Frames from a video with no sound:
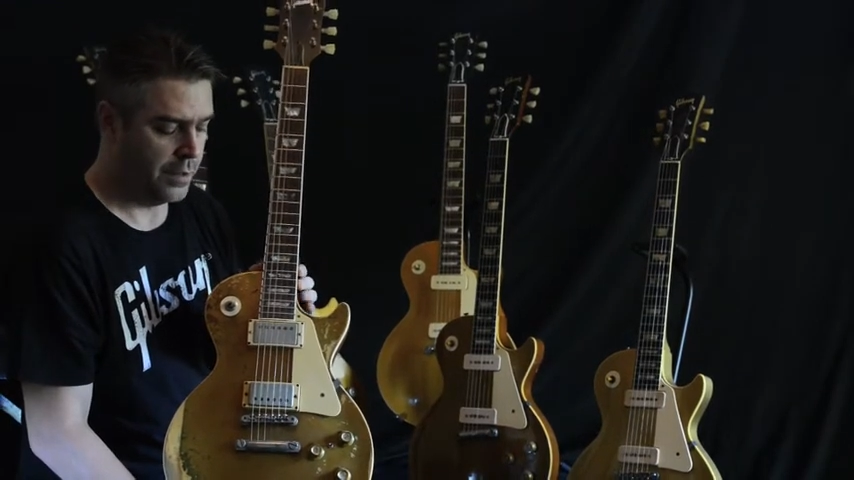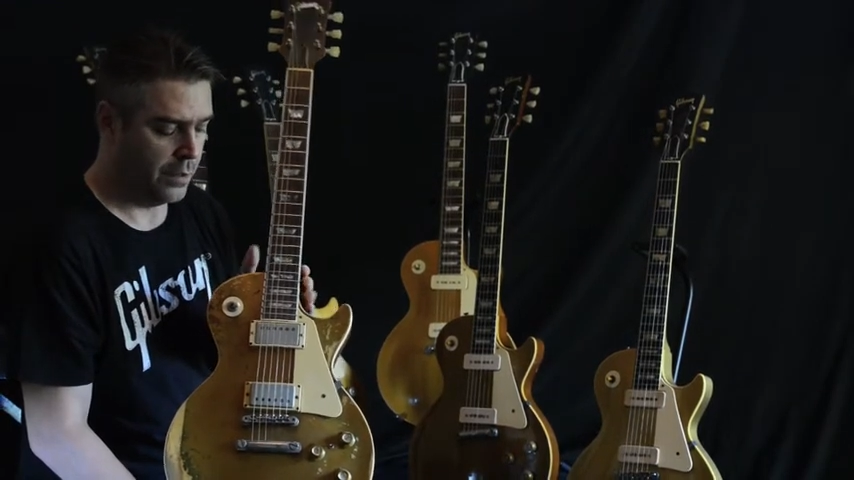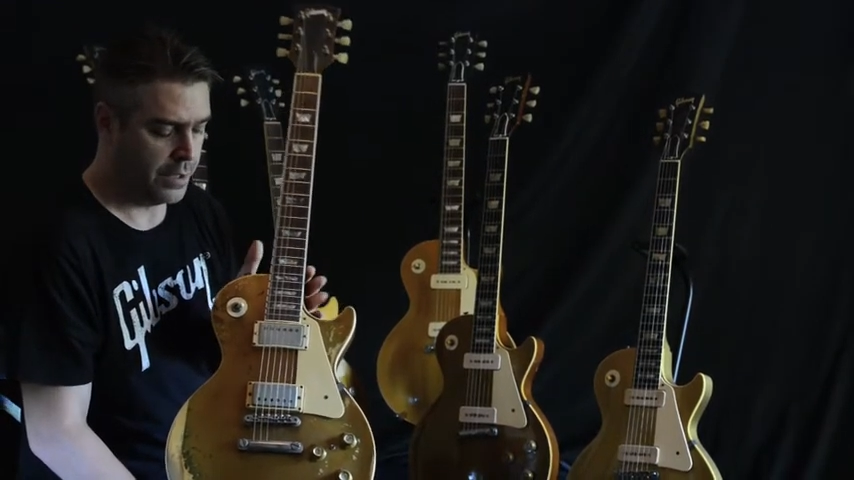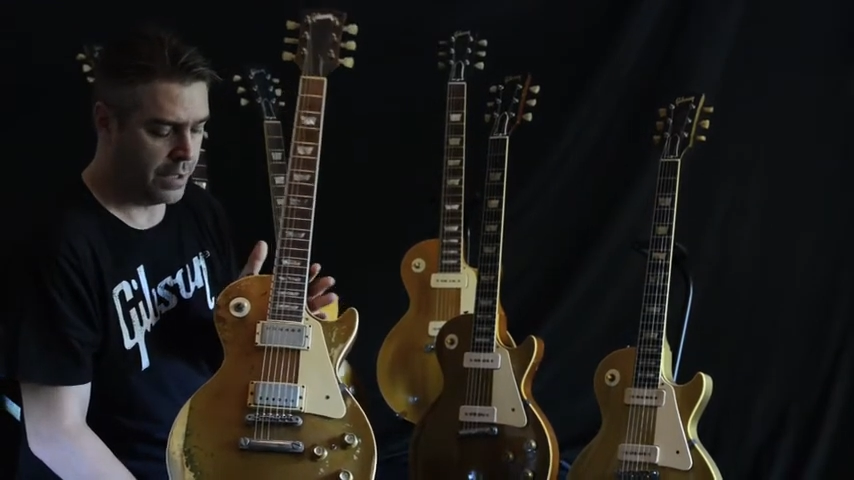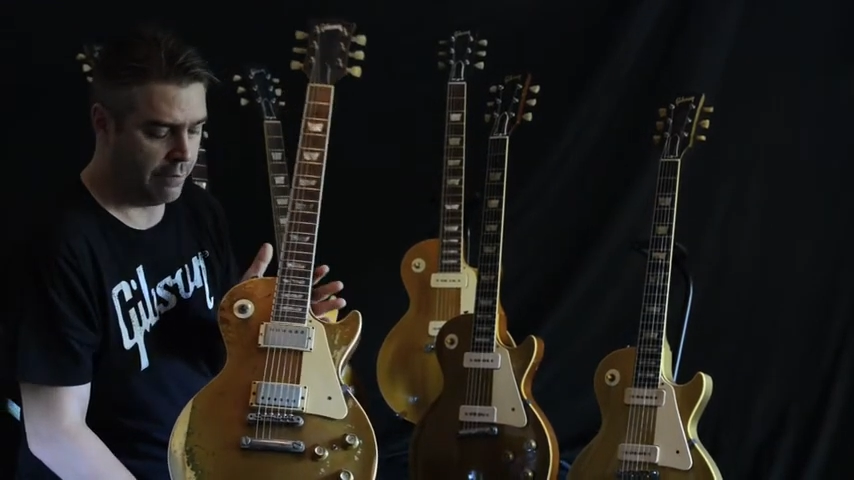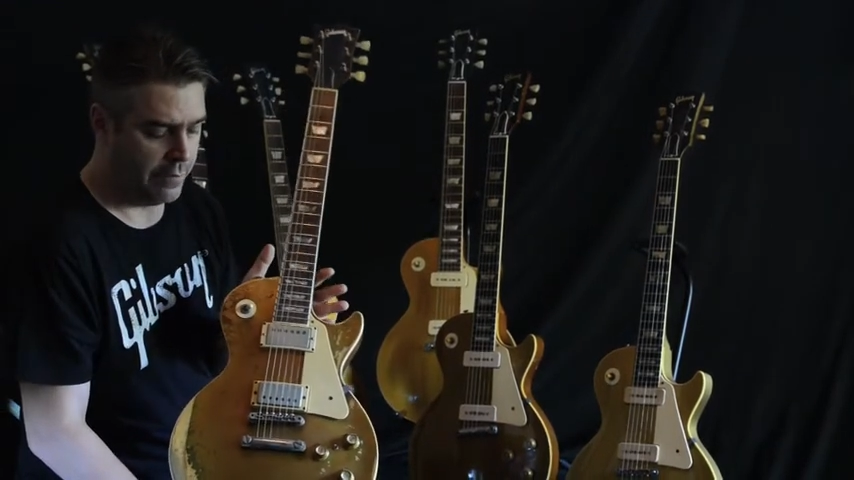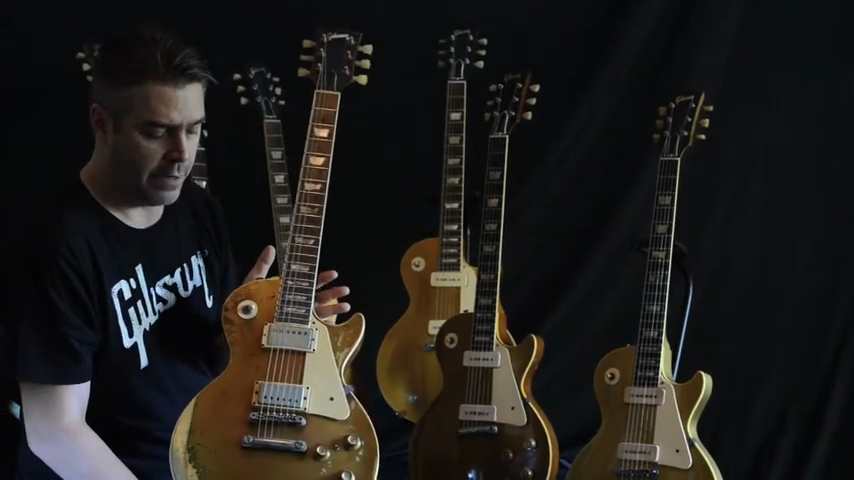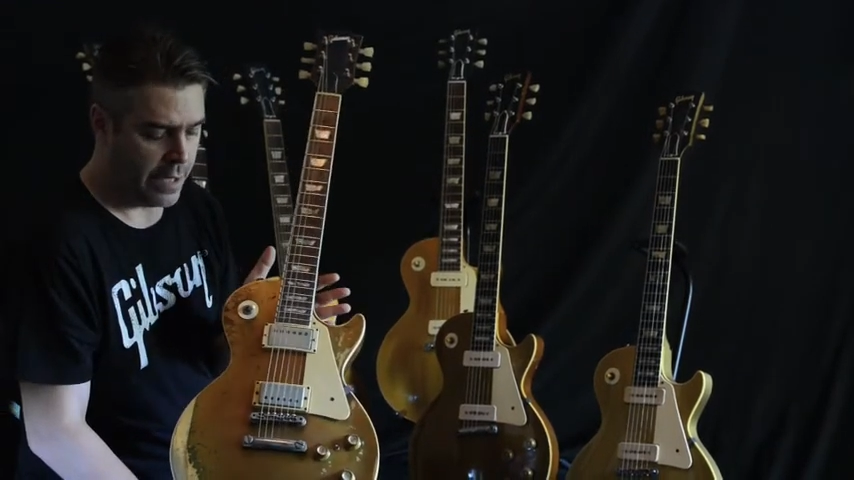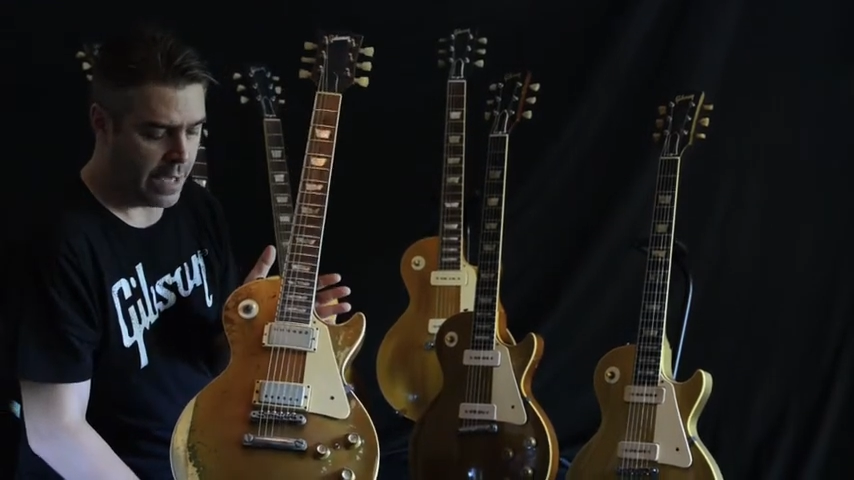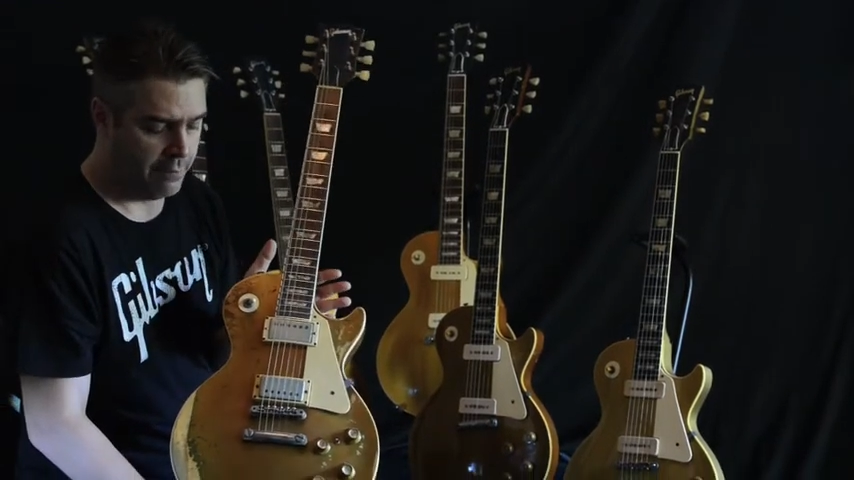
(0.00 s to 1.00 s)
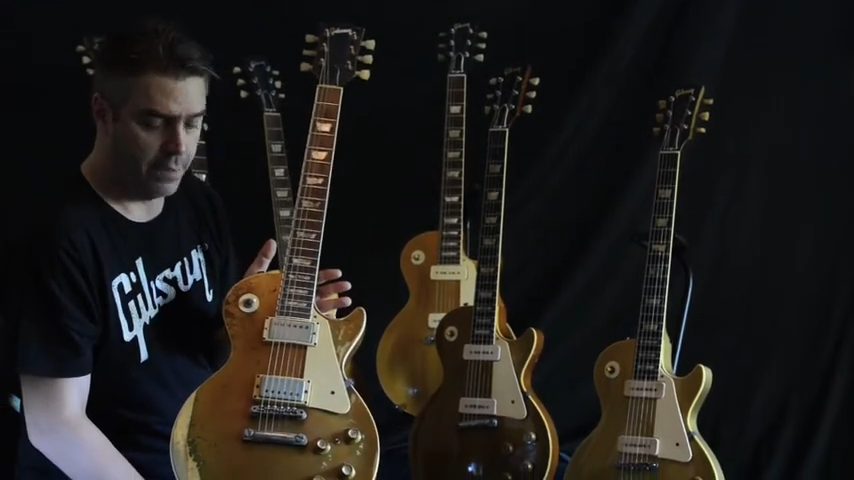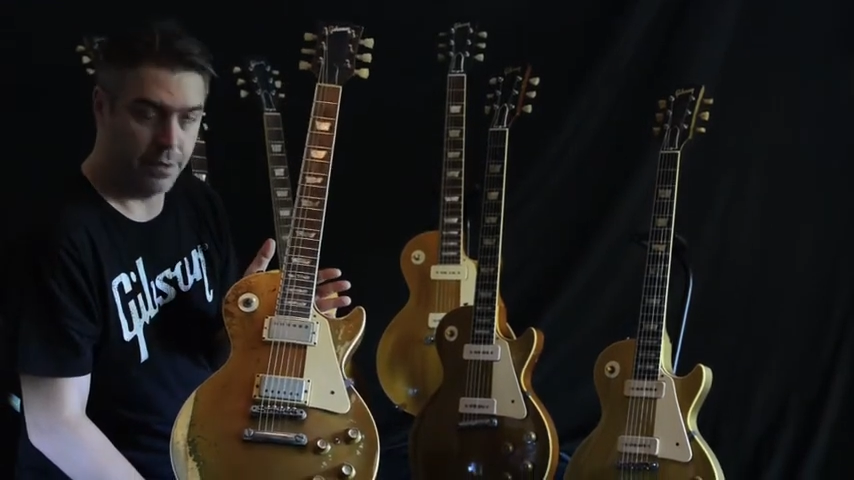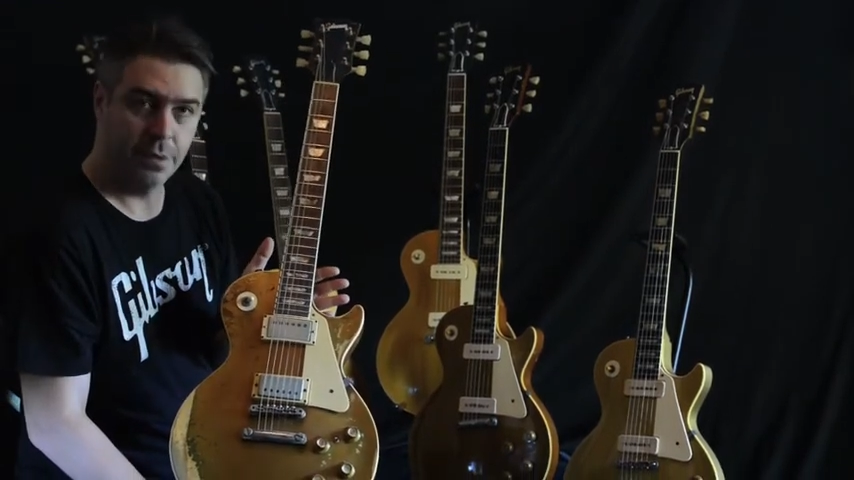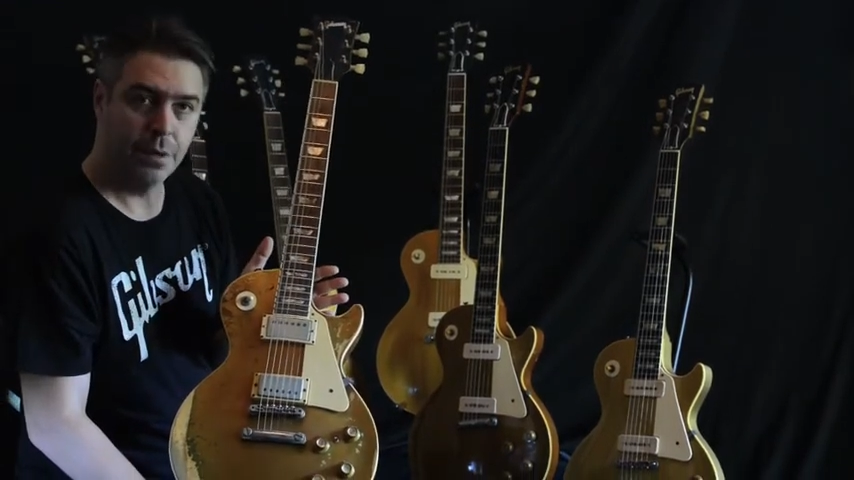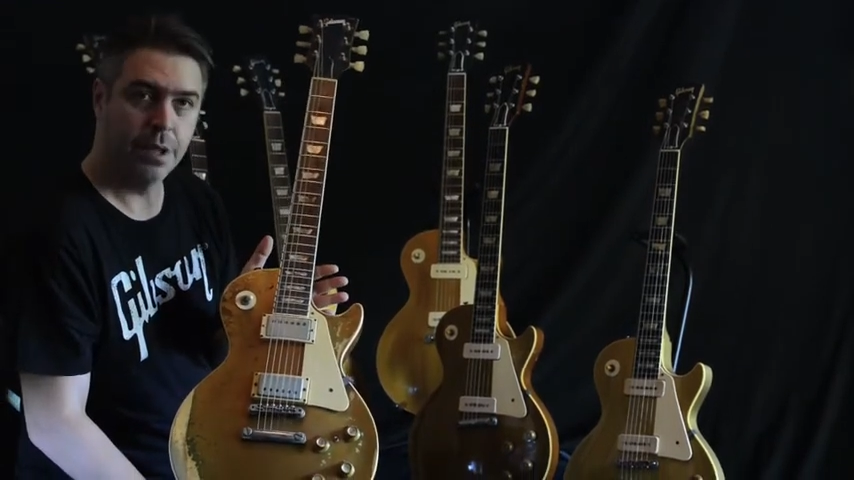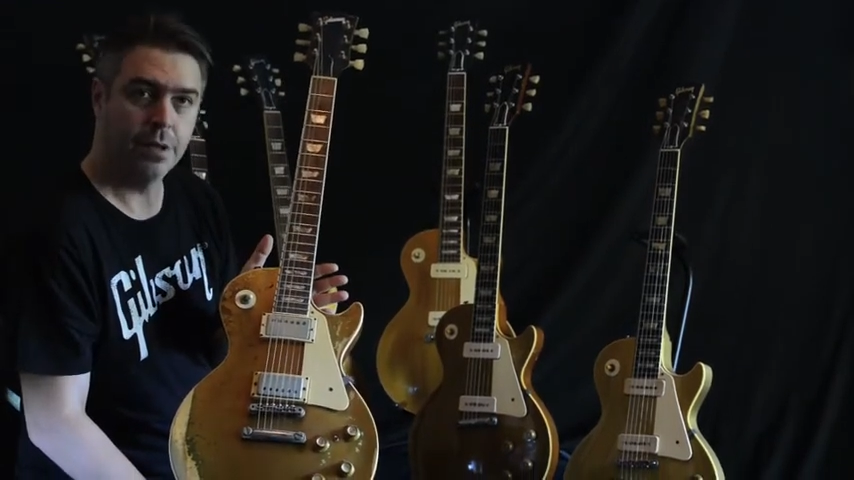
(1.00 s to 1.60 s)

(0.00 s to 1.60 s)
So it's a very heavily toured